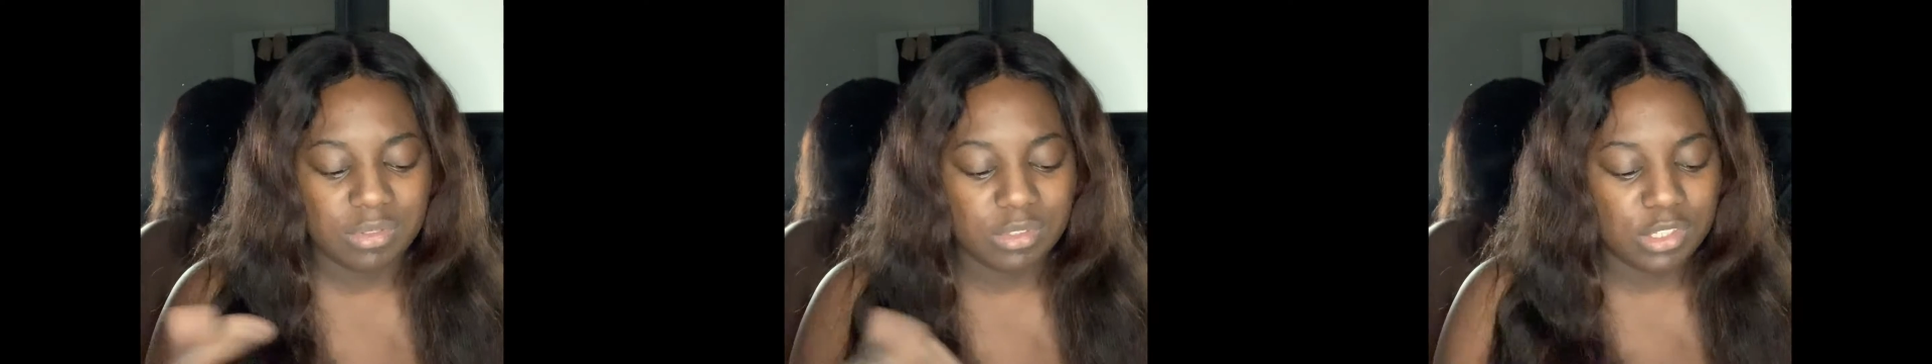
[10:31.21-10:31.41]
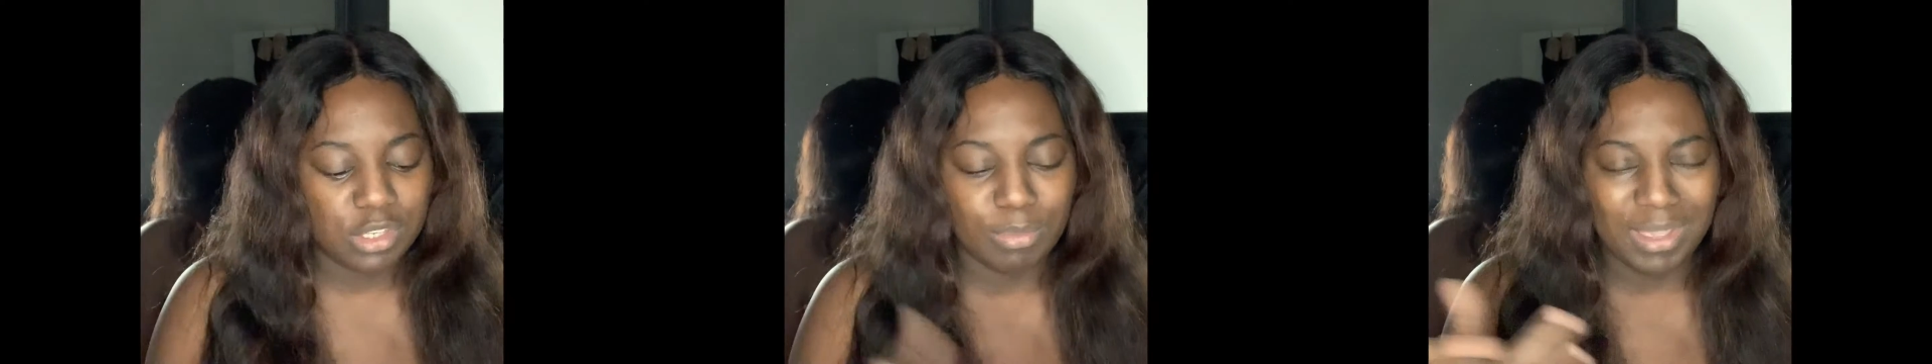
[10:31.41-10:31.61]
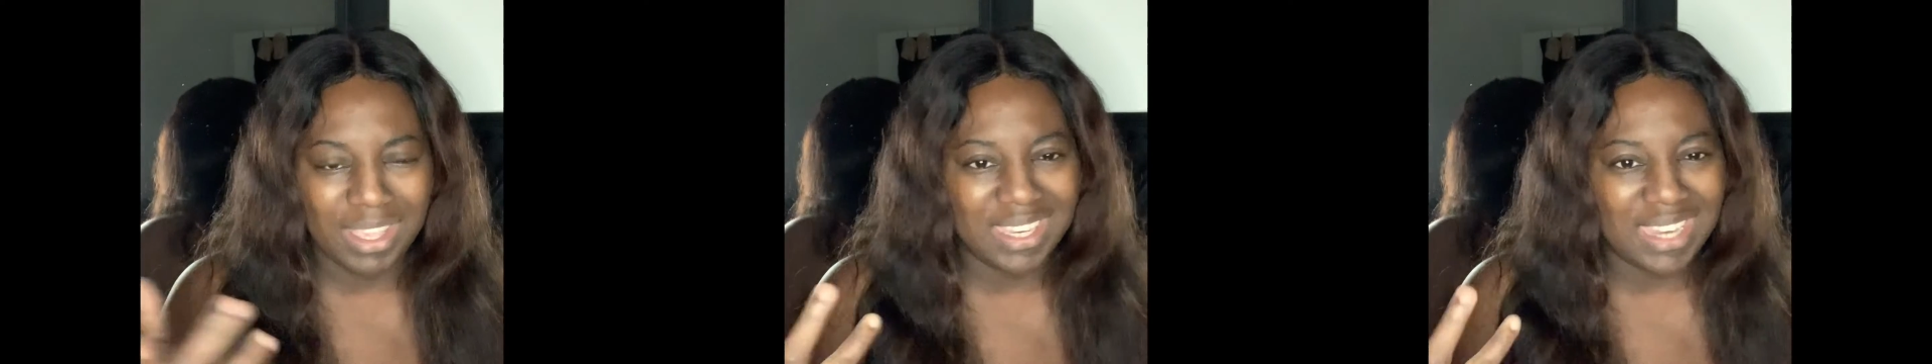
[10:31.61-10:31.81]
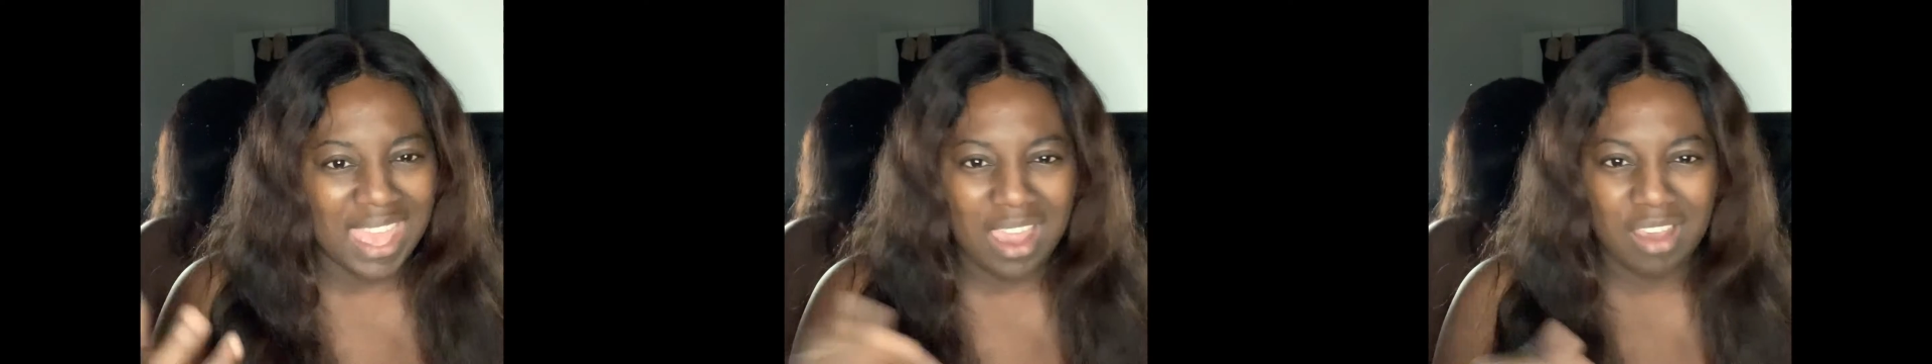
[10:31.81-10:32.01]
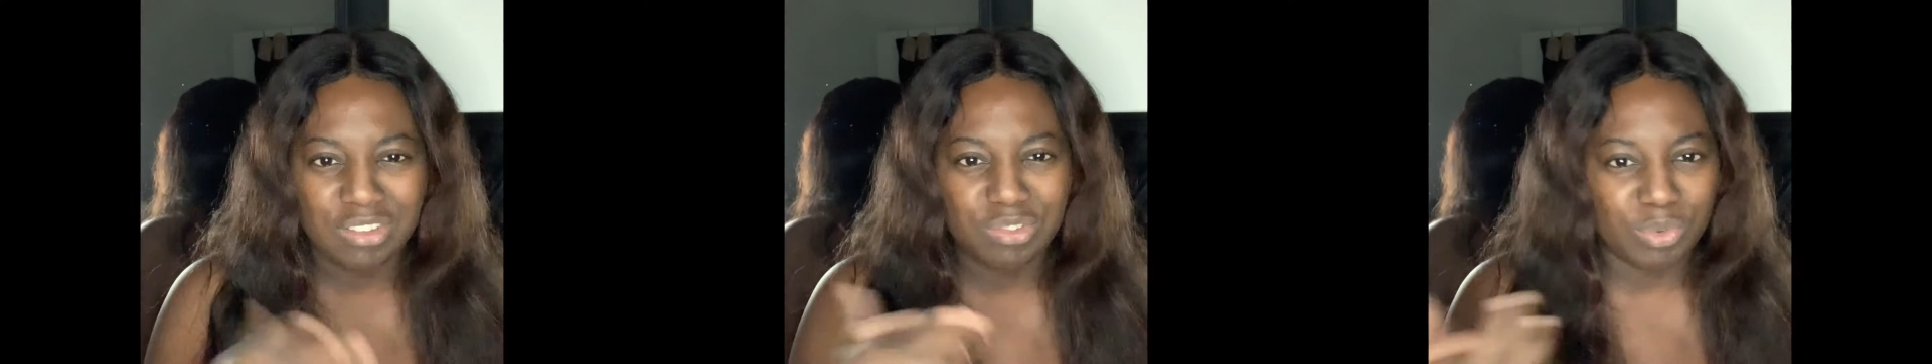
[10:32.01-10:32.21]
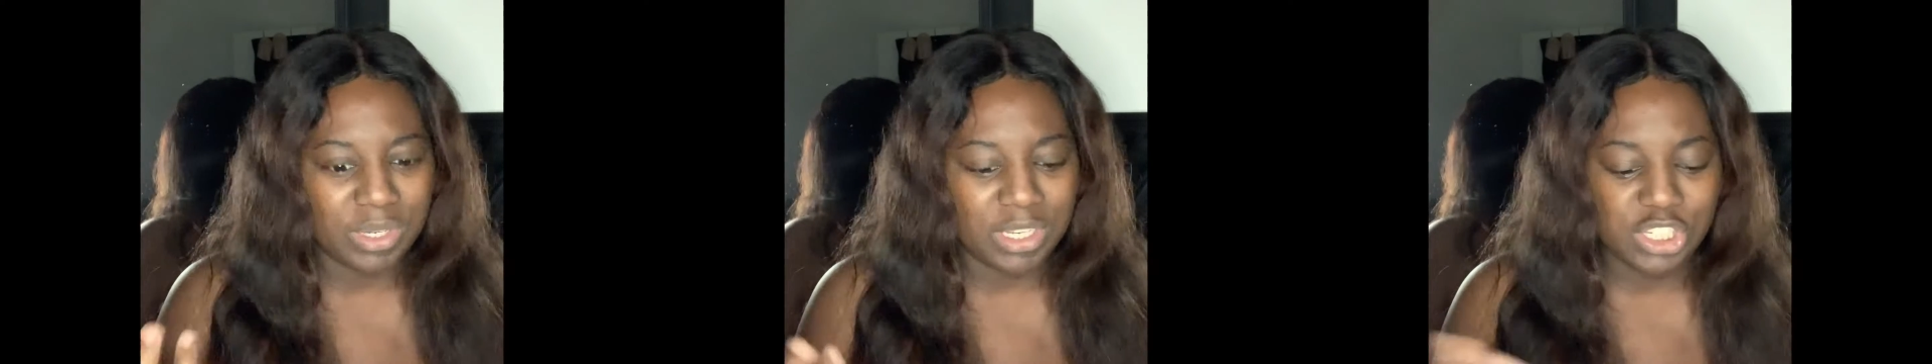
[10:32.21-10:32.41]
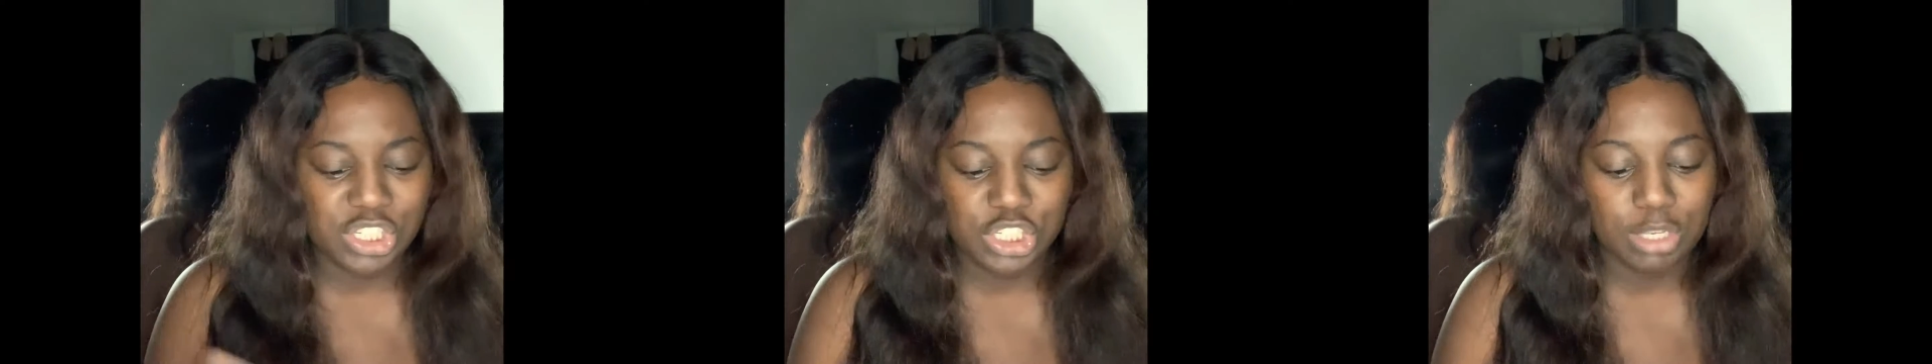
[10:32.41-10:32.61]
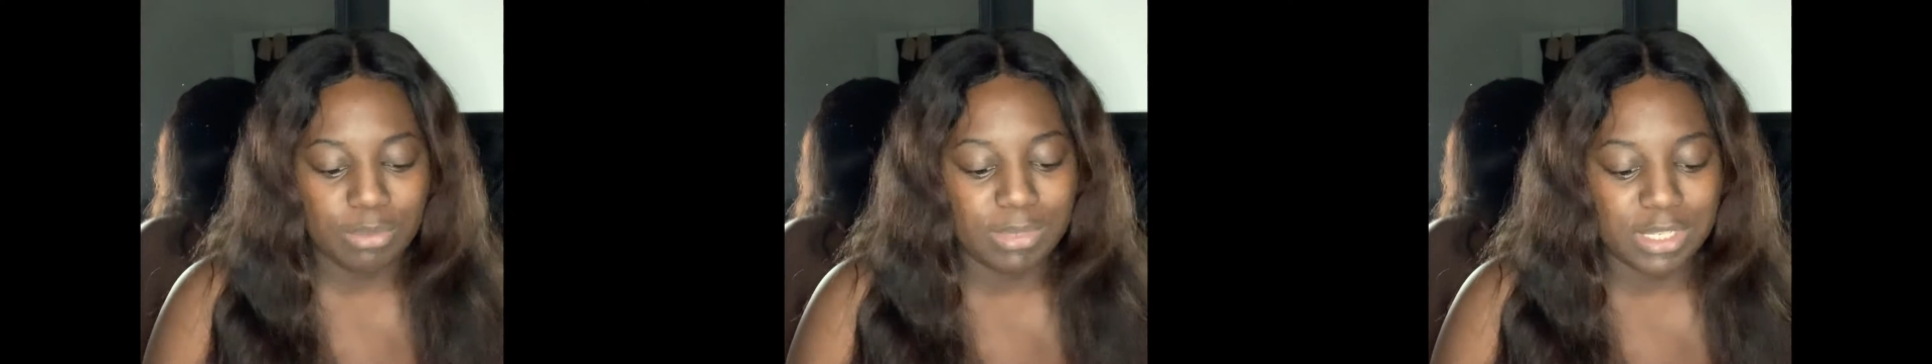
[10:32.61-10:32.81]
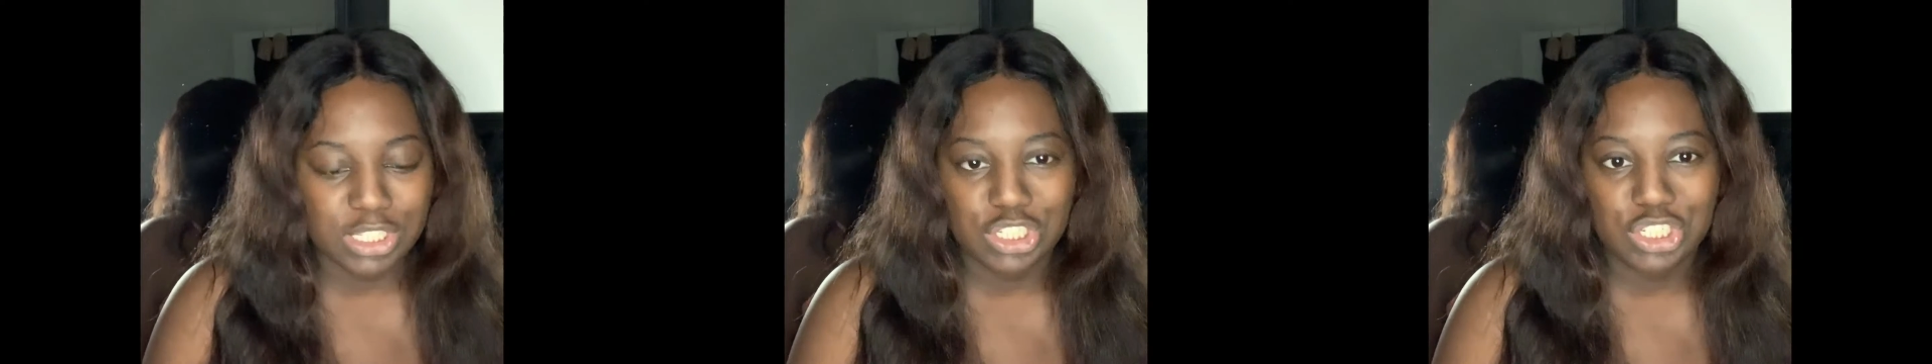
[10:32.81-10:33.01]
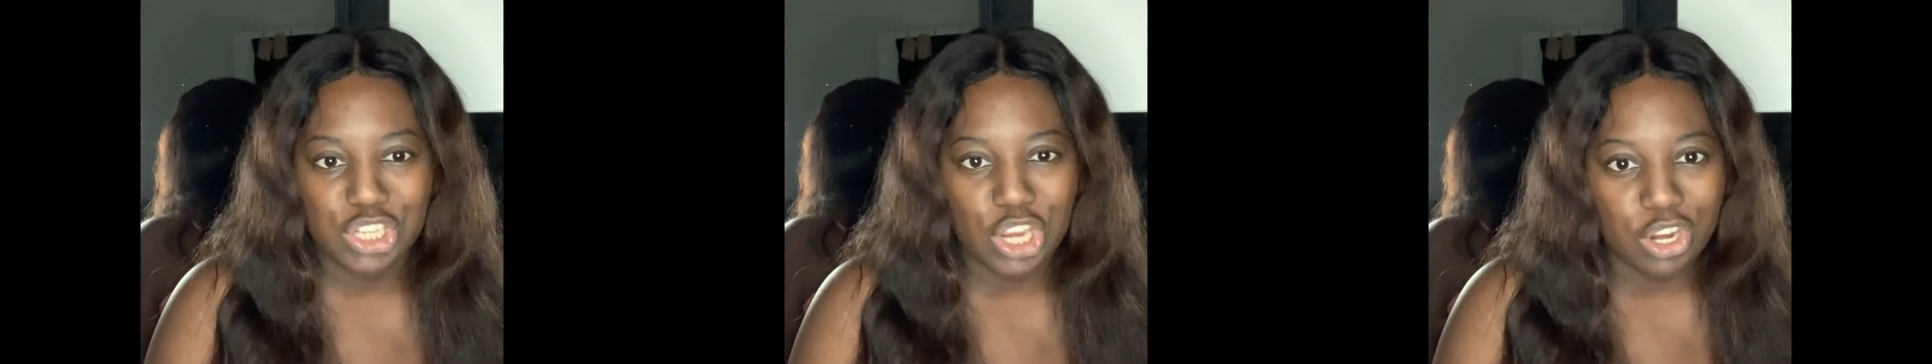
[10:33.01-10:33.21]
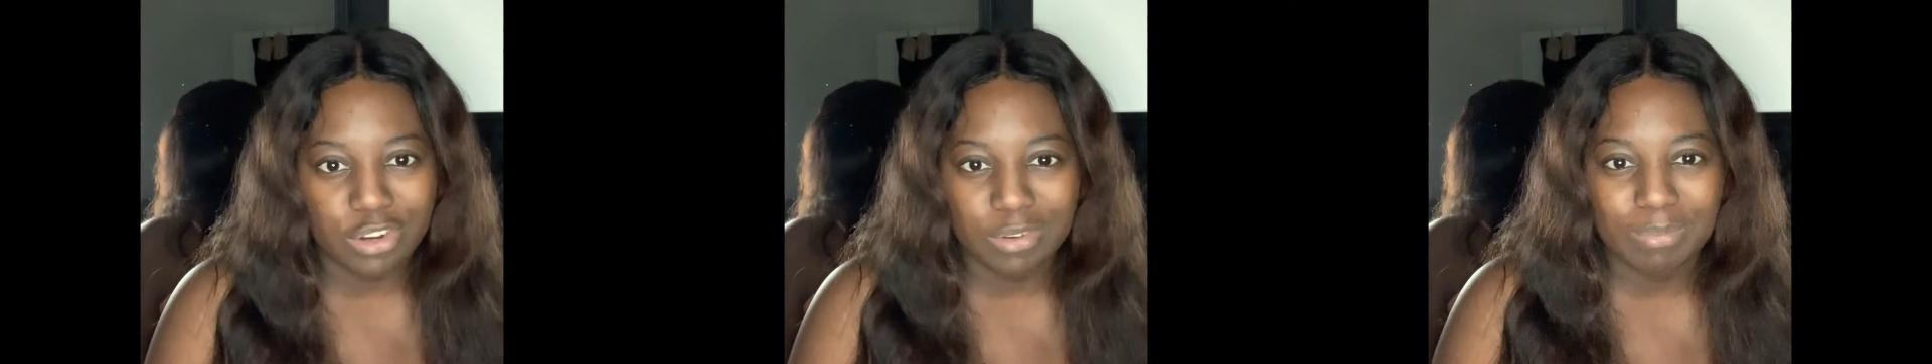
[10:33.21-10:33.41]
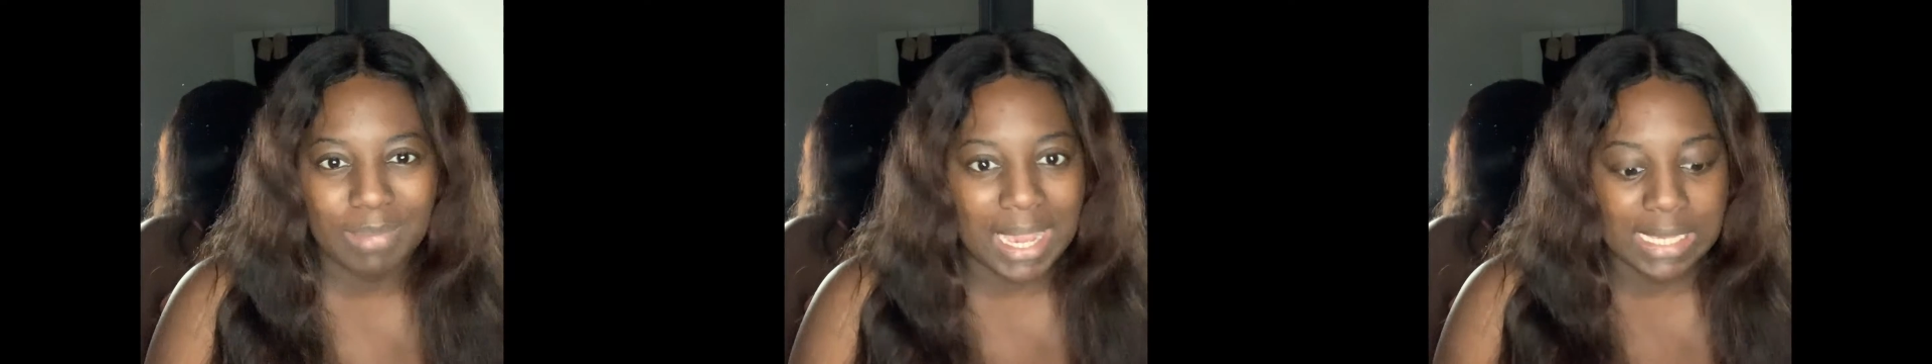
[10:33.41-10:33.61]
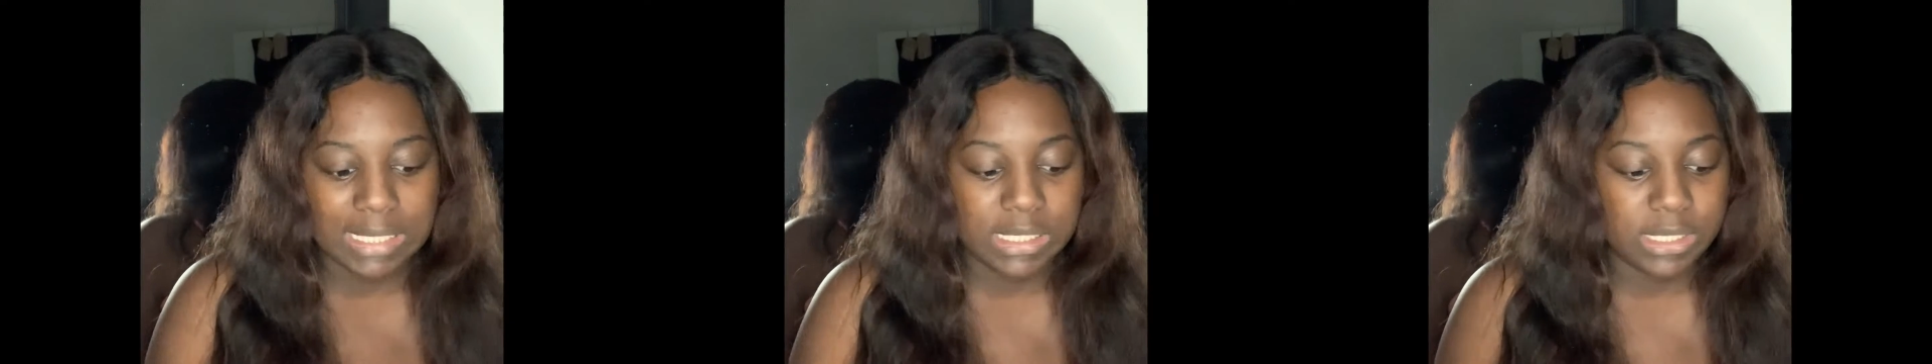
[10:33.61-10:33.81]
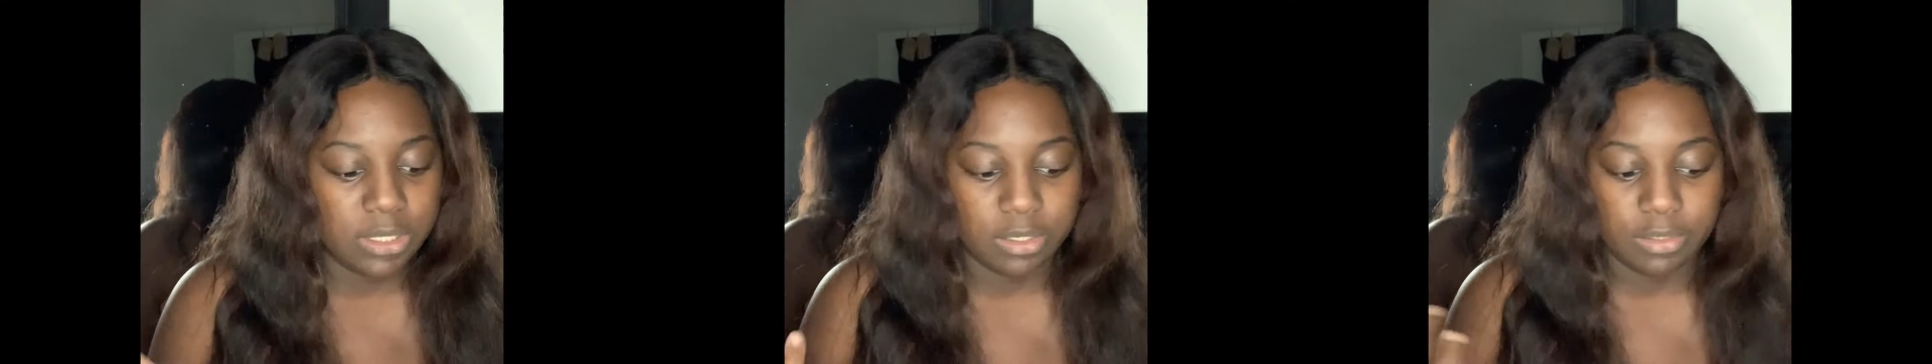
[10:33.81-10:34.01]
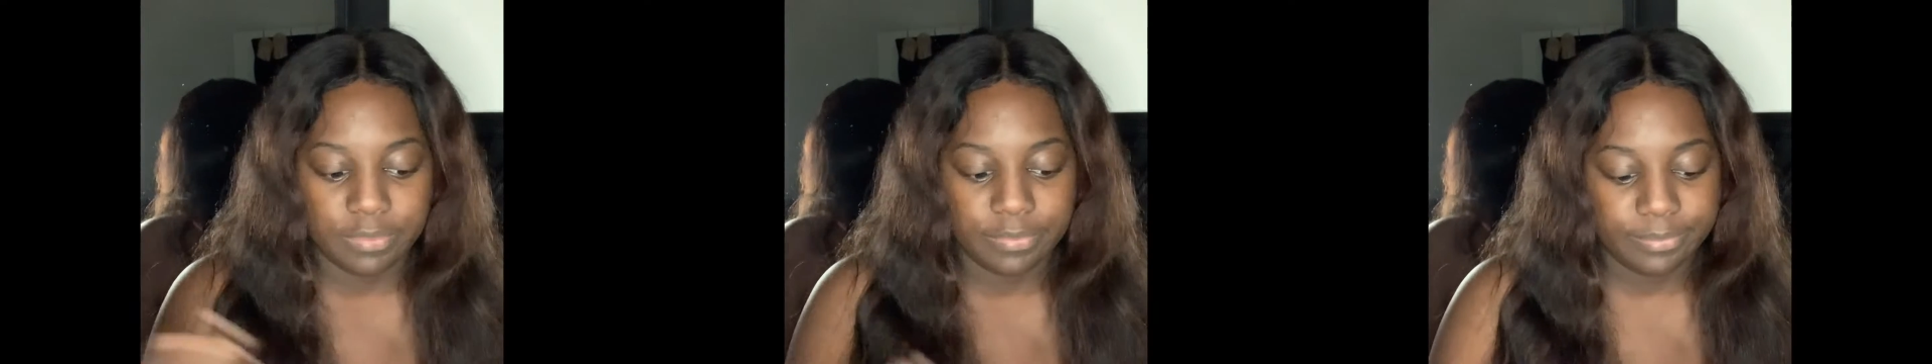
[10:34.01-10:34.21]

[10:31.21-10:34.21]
to be announced when it's shipped, and it's a shirt by itself.